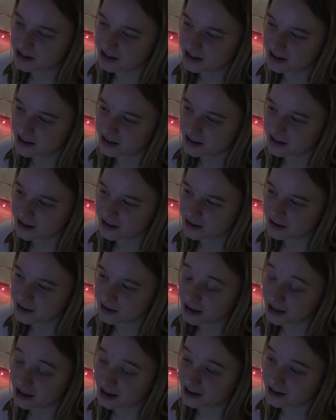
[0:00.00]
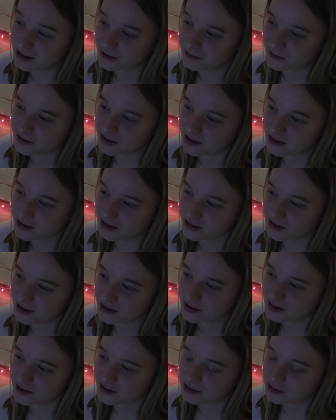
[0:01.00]
But then, like, I
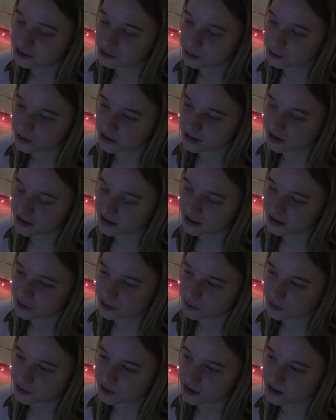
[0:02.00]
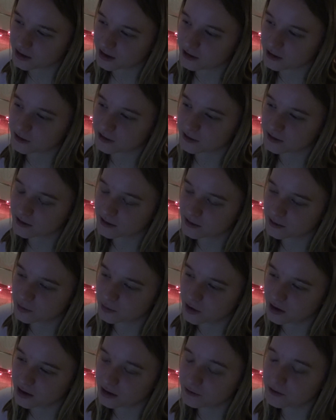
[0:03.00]
definitely enjoyed 99.9.
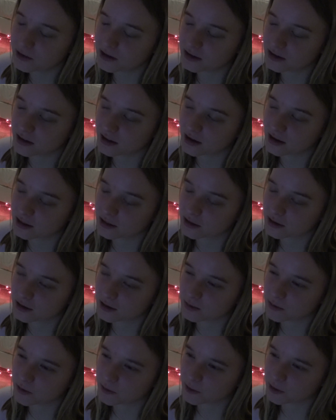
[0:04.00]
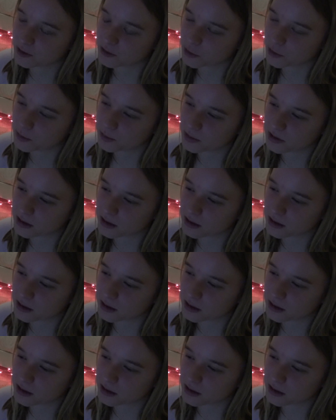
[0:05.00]
I definitely did like the first